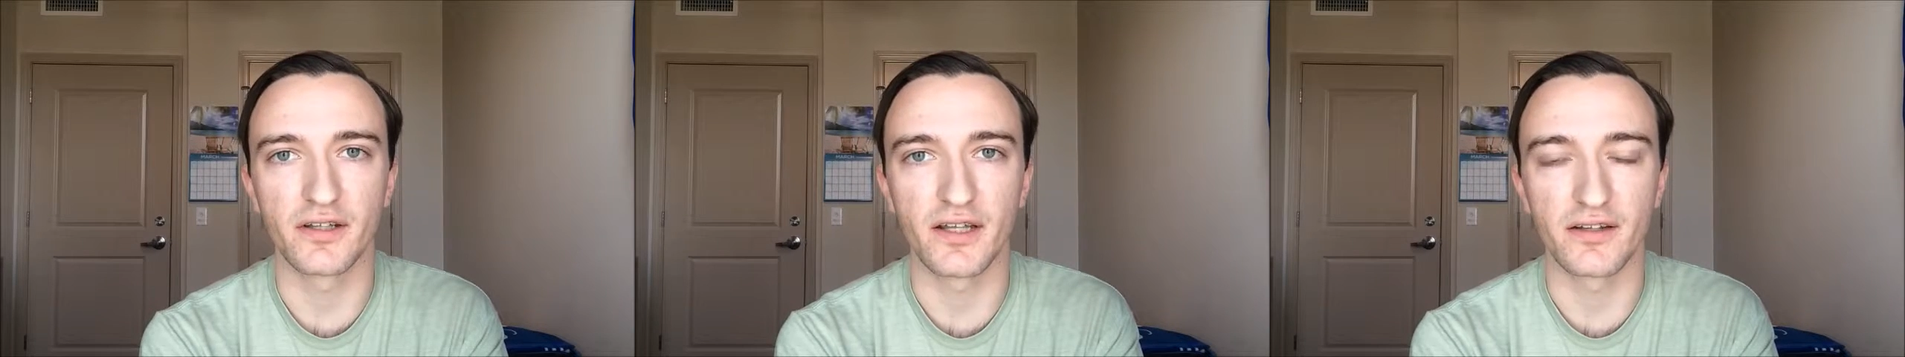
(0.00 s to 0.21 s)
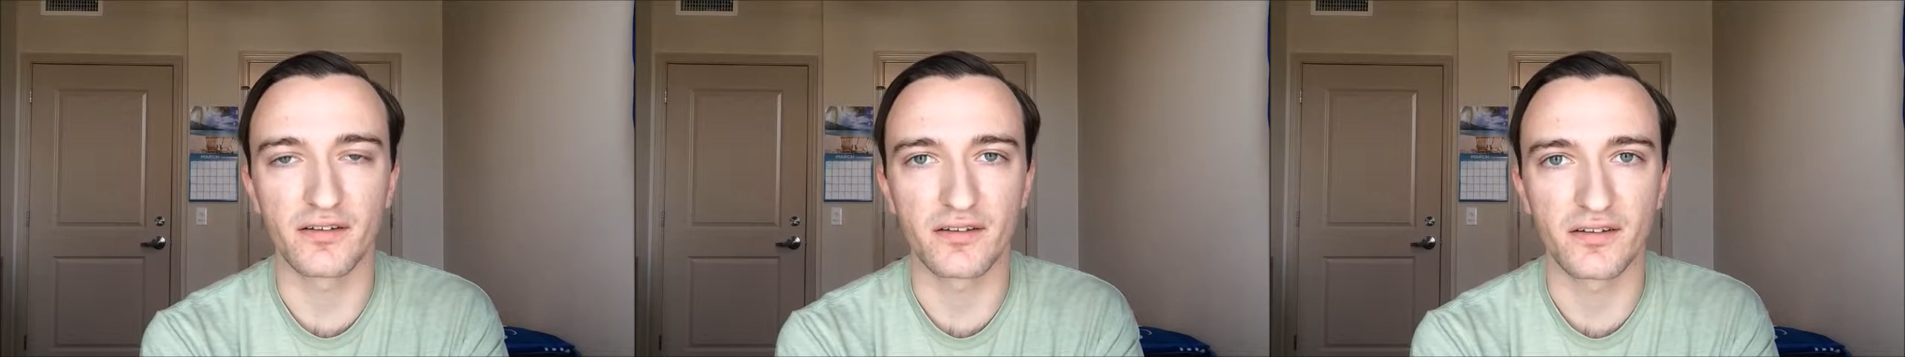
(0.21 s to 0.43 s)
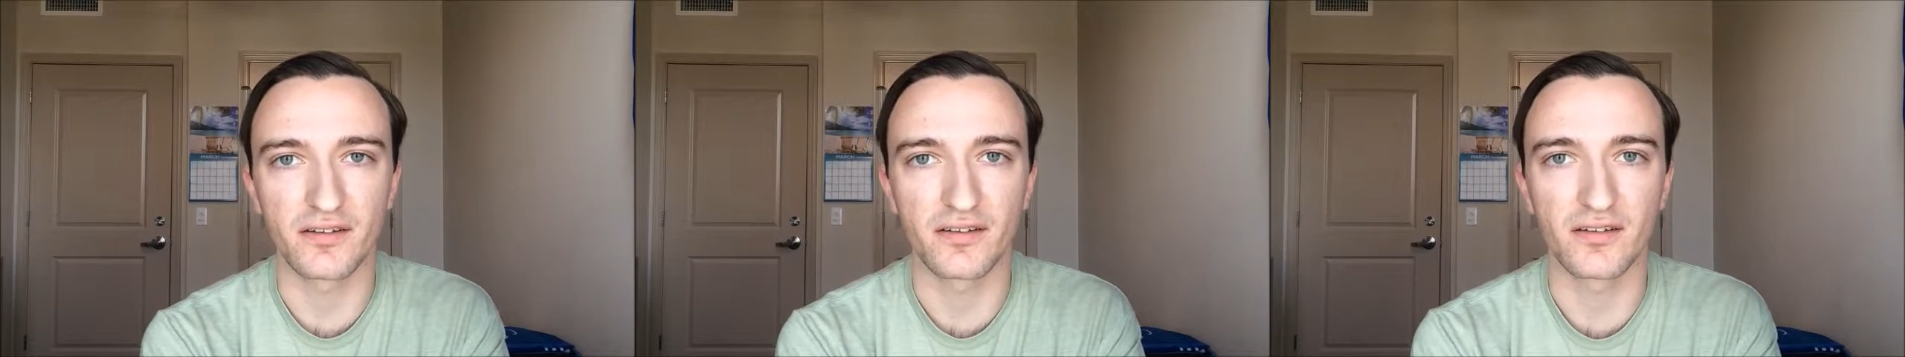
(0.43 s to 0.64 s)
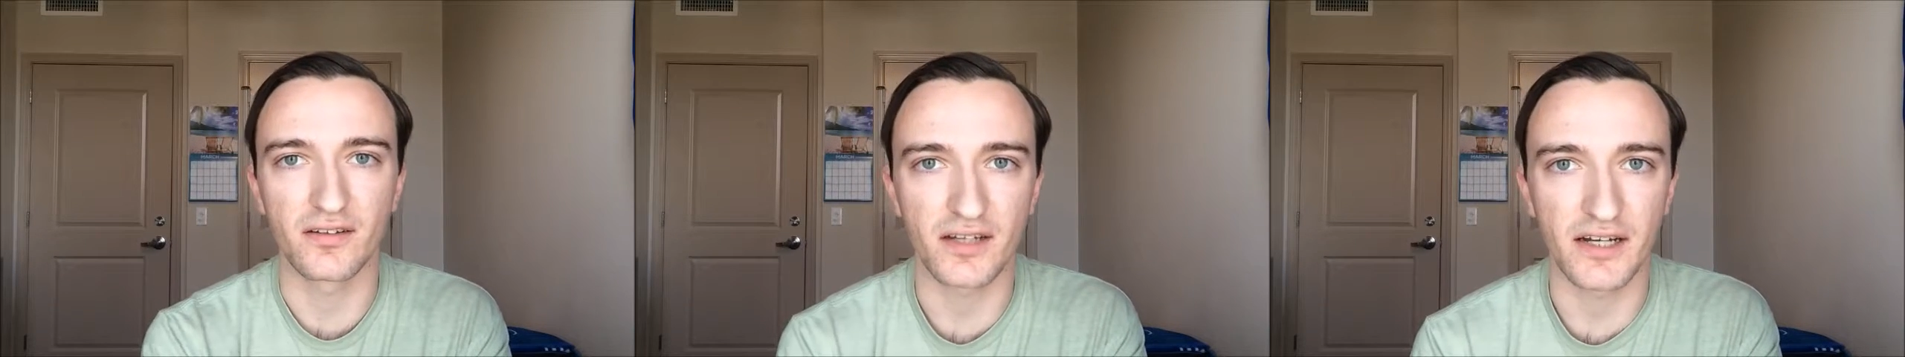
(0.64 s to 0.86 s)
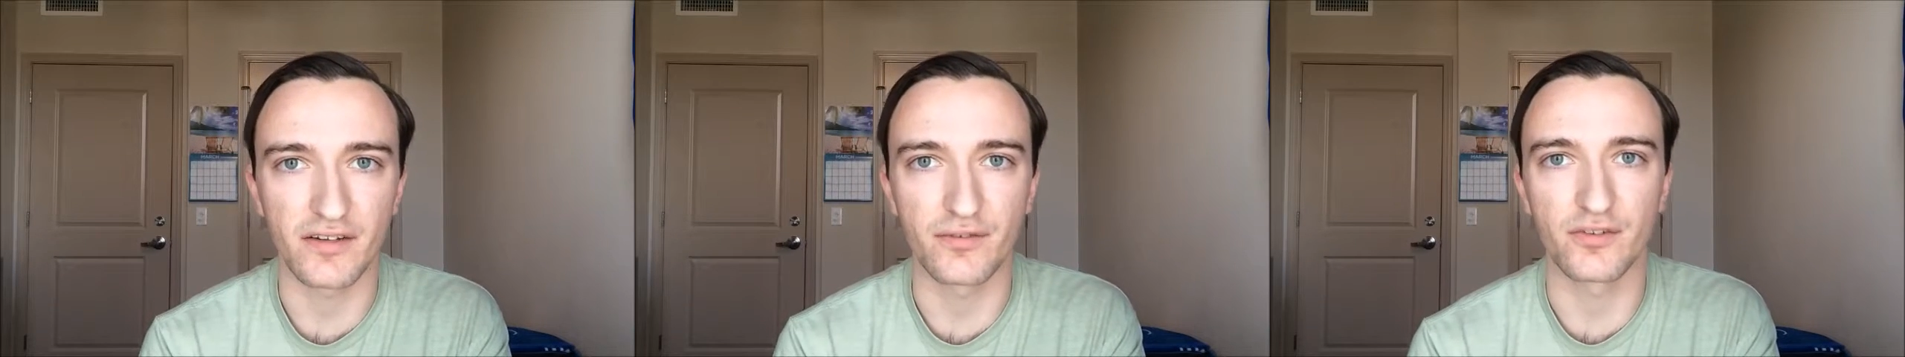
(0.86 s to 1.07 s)
in that
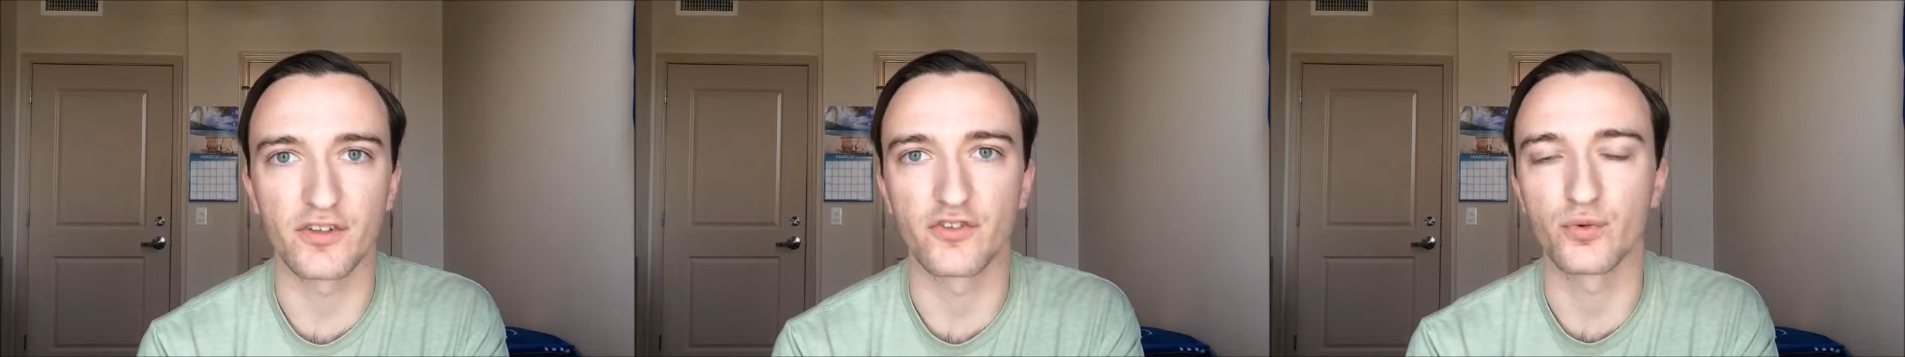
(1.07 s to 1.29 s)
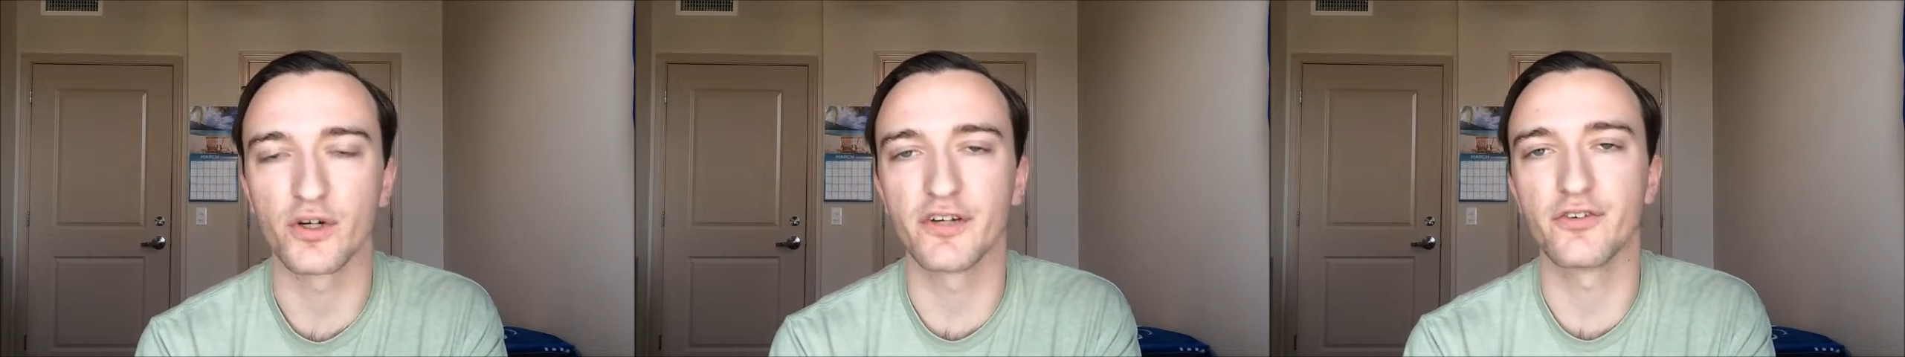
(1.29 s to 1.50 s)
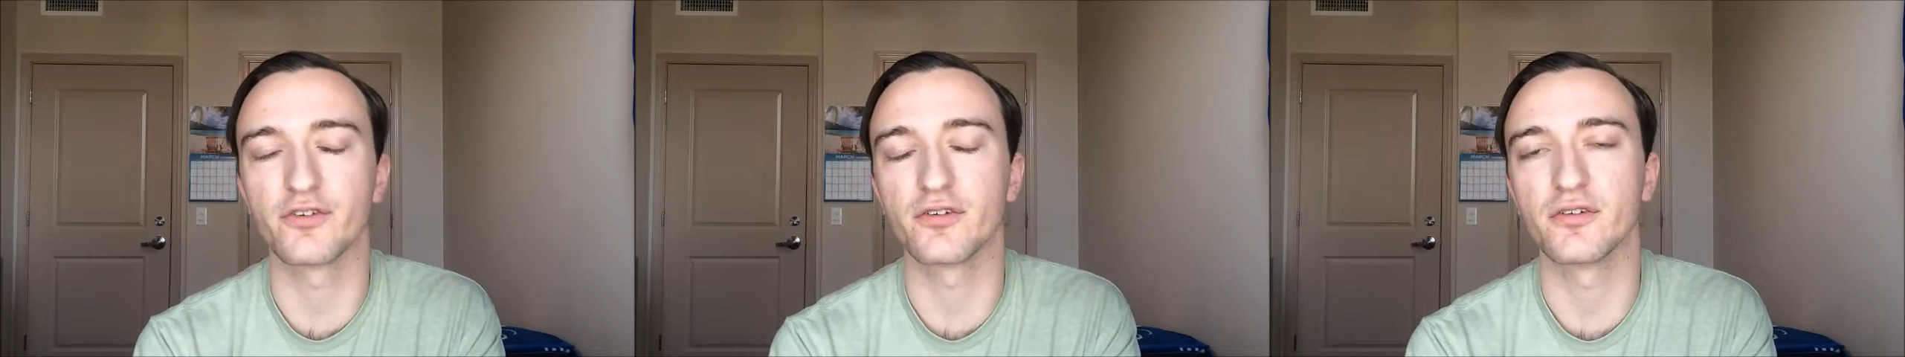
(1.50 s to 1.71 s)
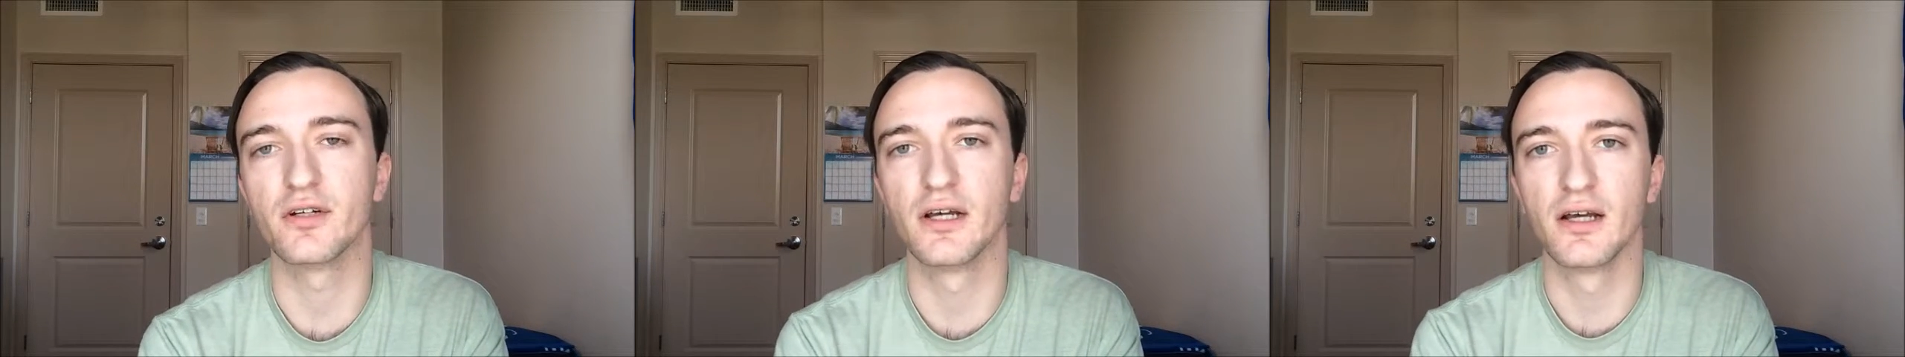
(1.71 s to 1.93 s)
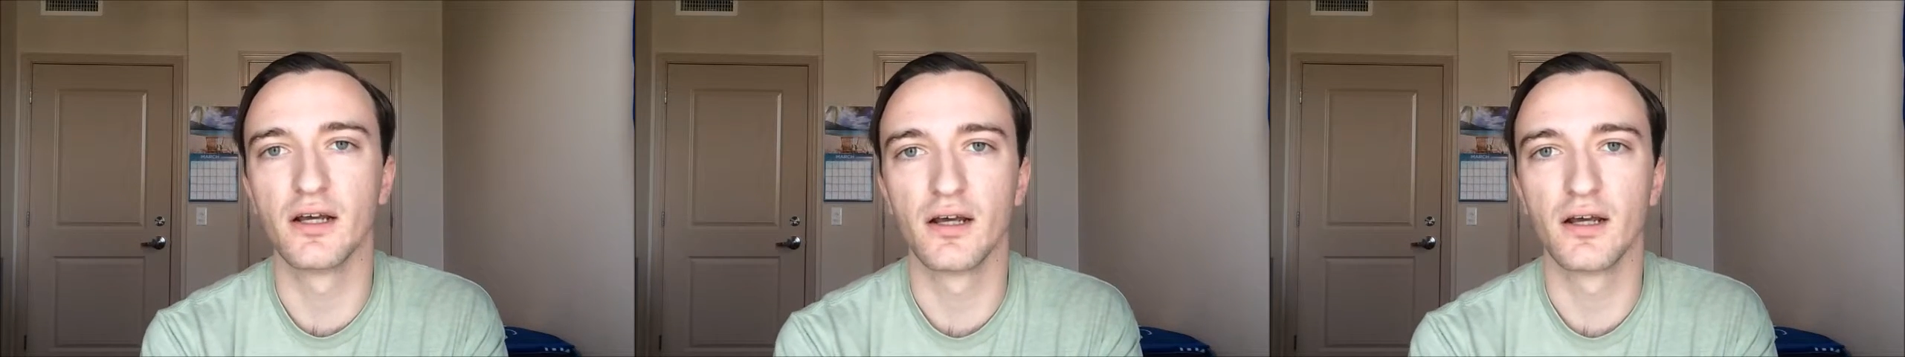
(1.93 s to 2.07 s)
kind of situation,